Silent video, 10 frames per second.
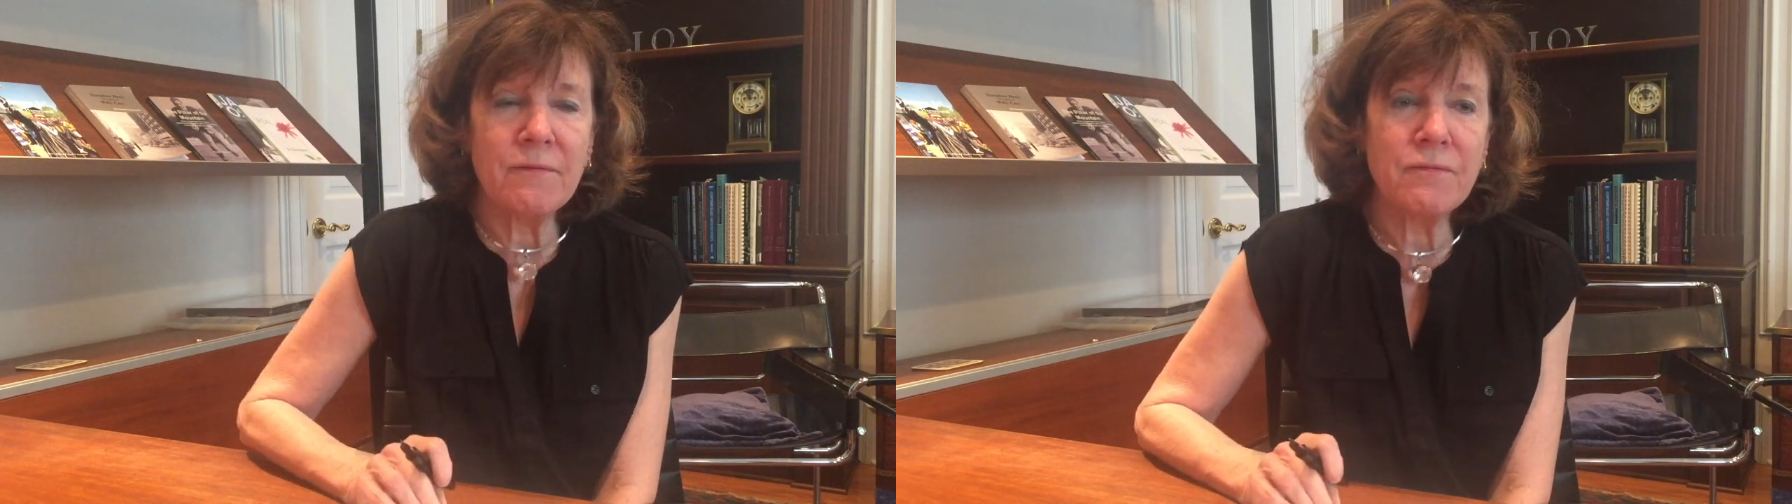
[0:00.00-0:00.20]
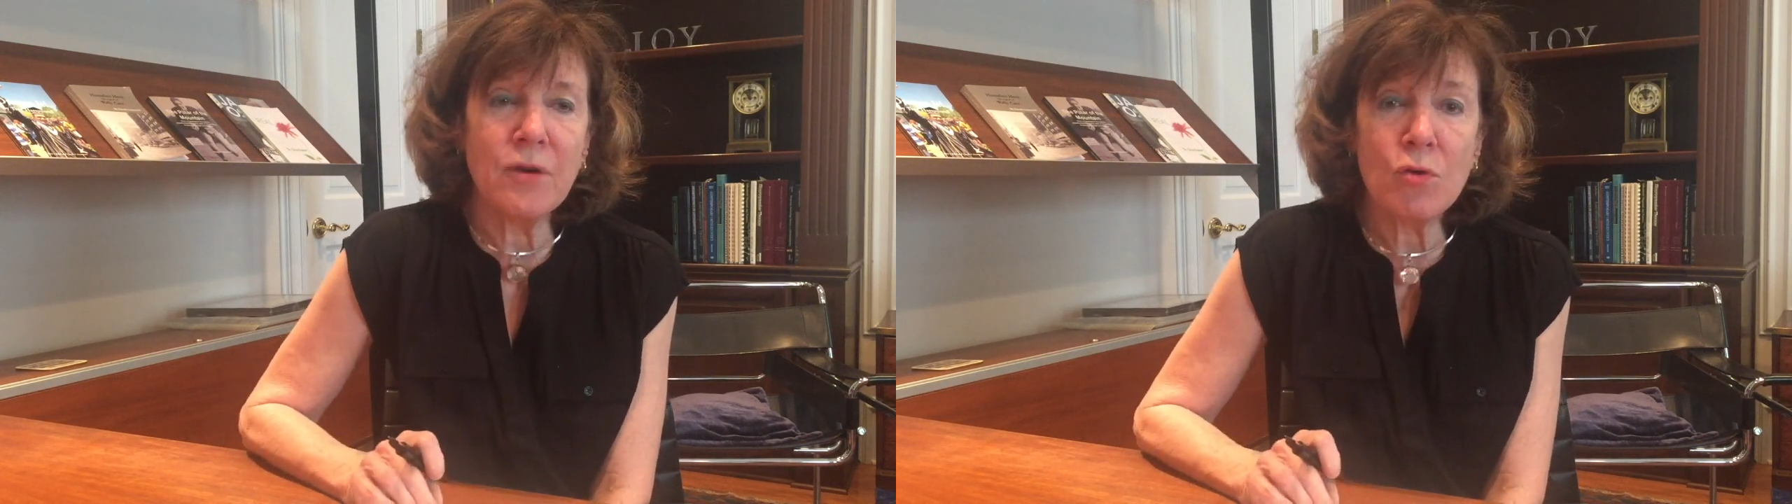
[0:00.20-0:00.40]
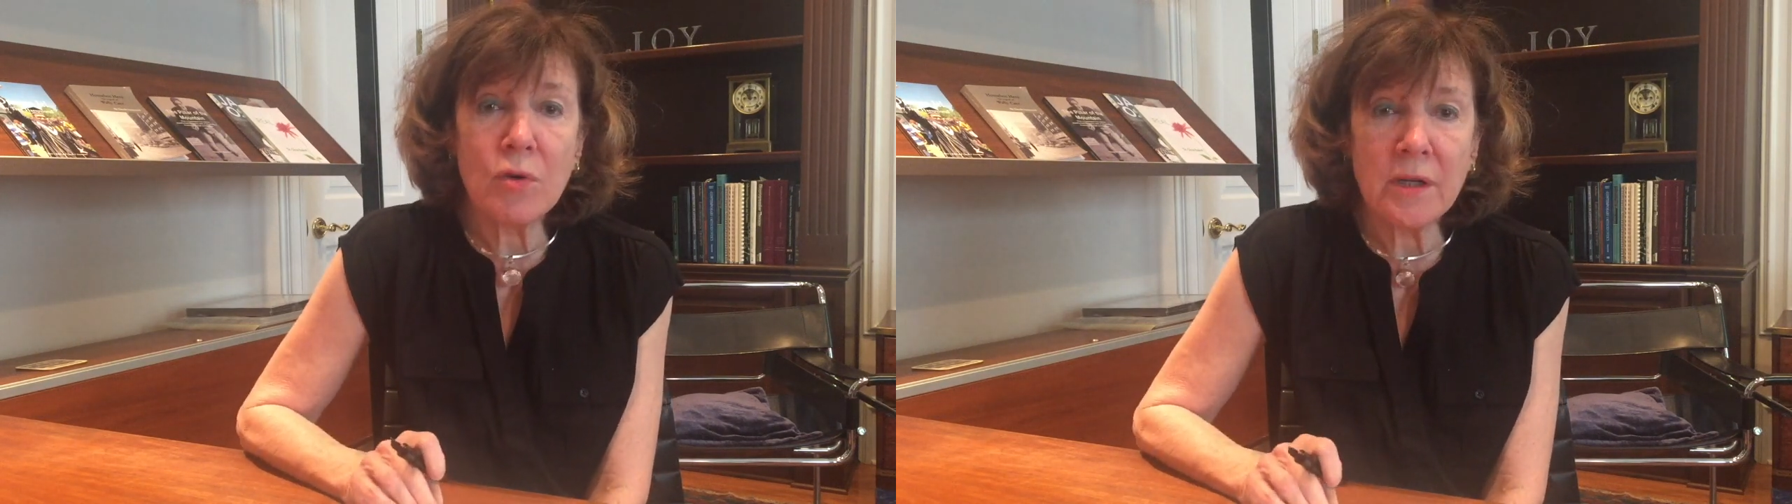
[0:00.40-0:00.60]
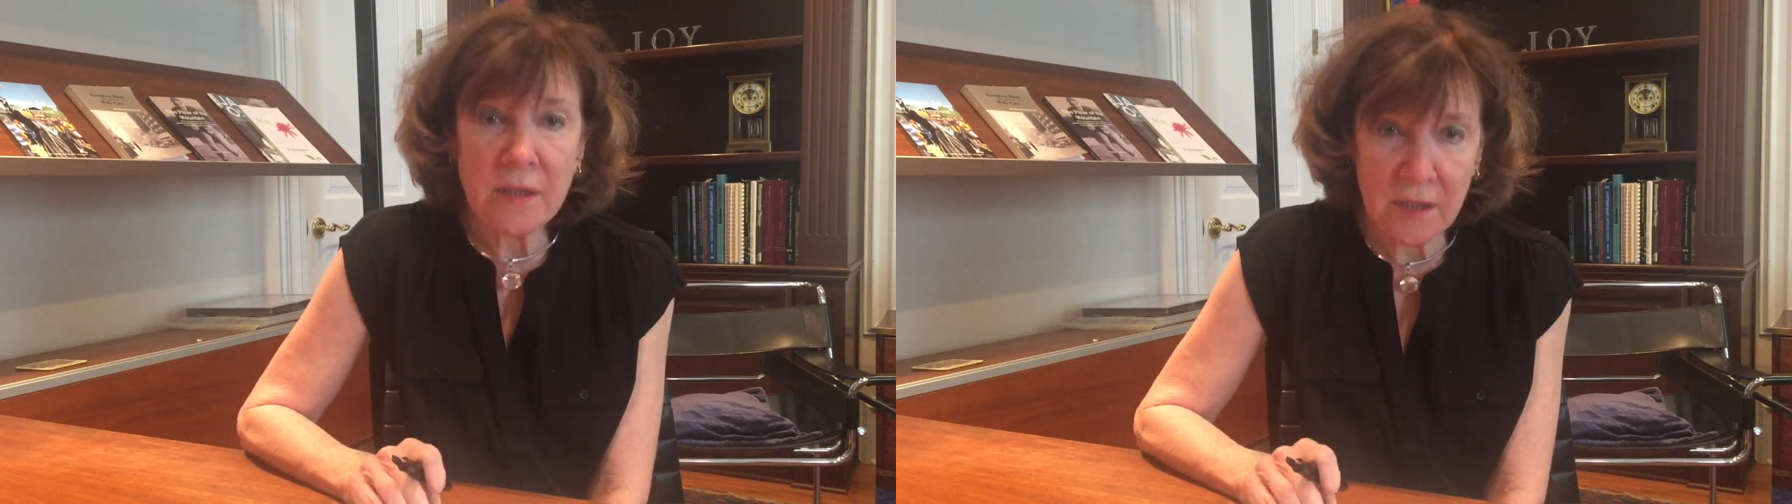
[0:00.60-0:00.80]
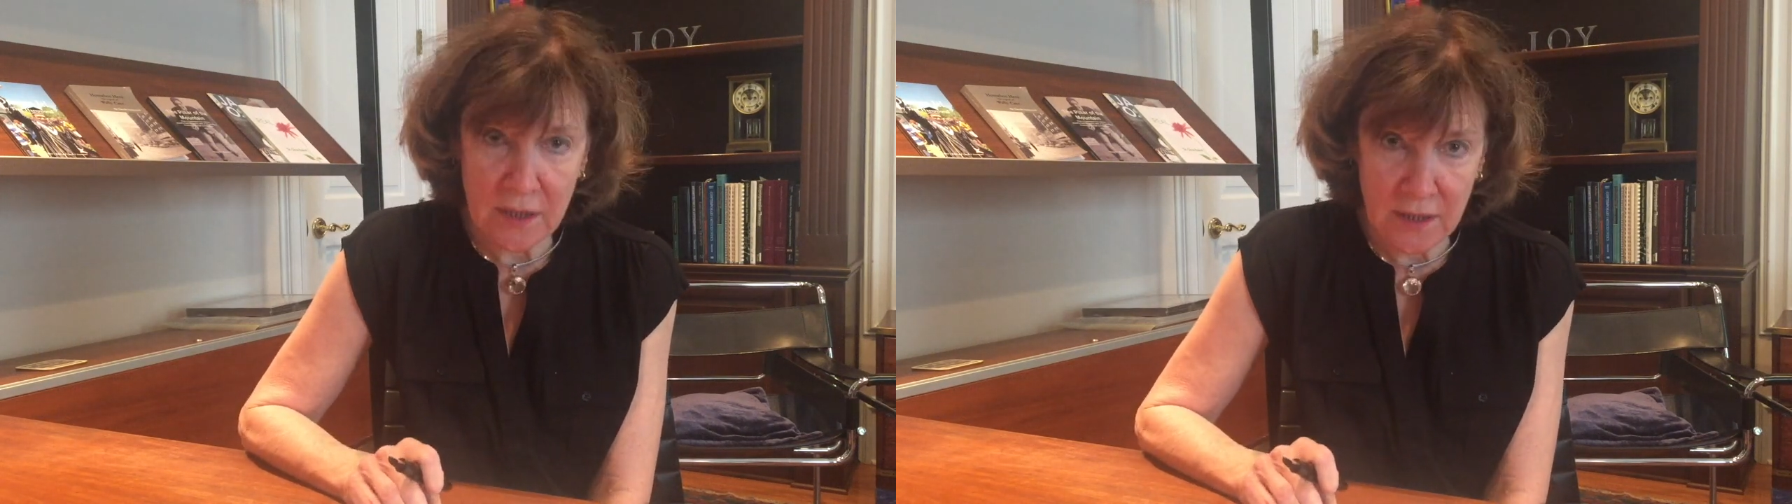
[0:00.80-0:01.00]

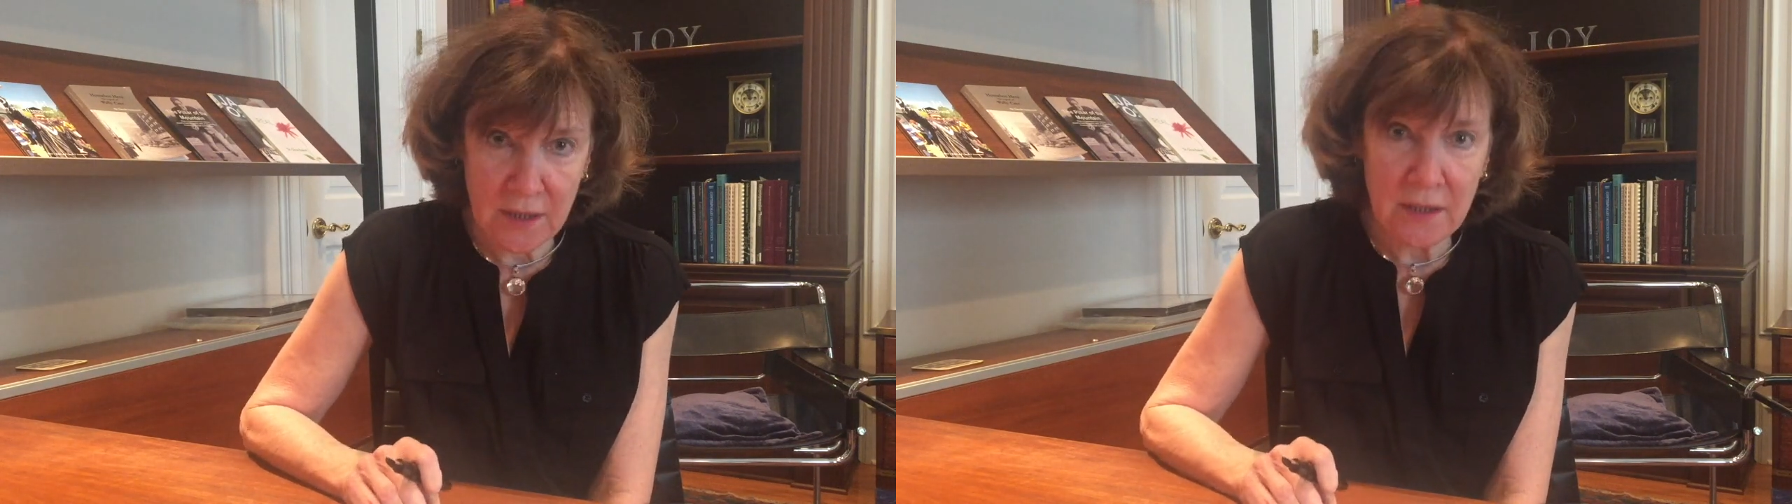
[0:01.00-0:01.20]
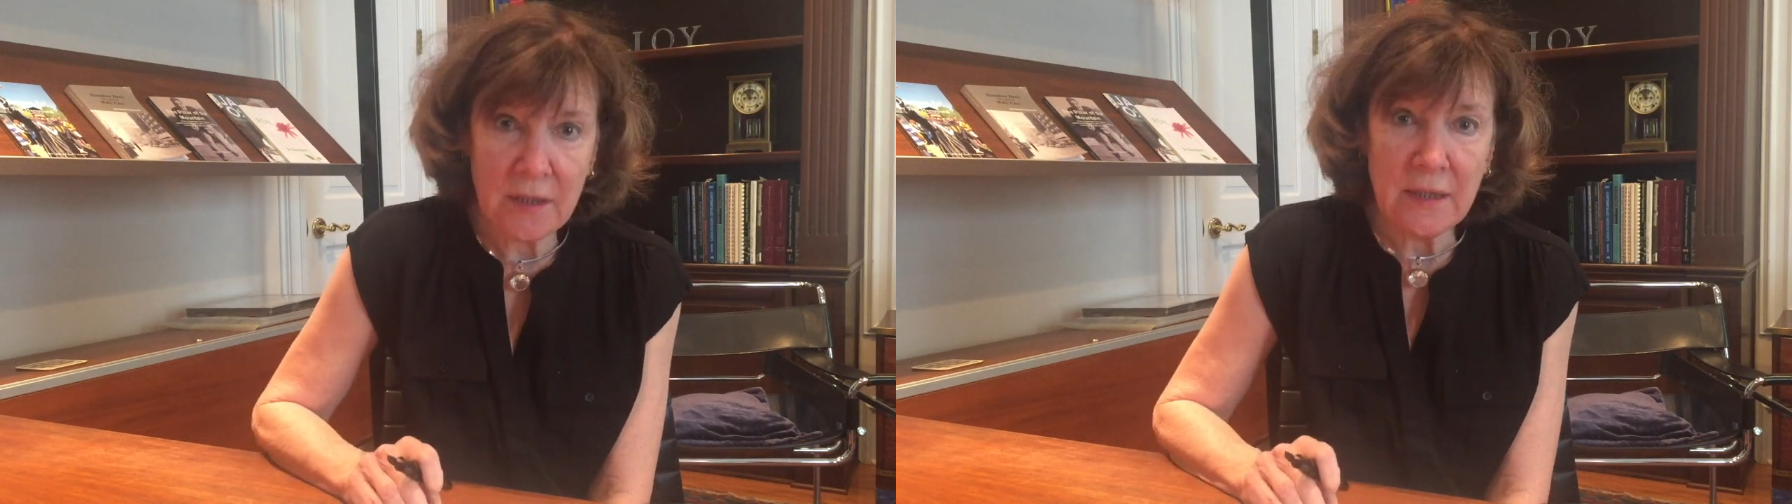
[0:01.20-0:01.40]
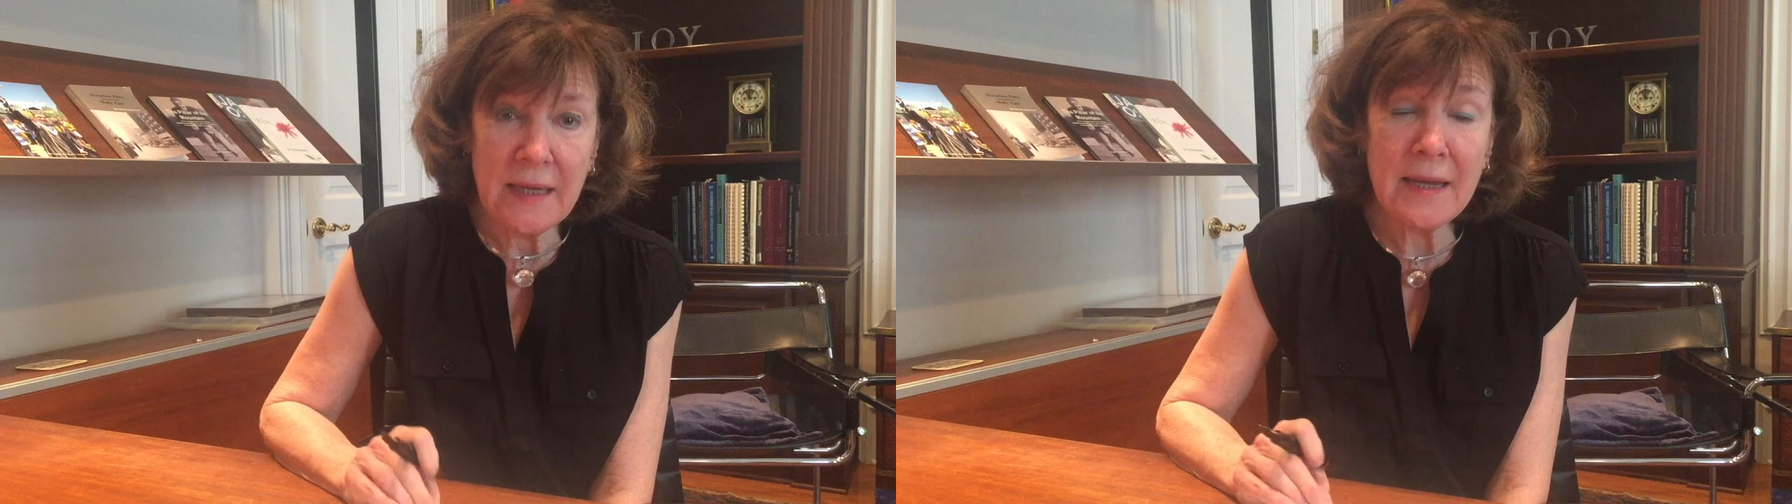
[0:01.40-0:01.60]
focuses,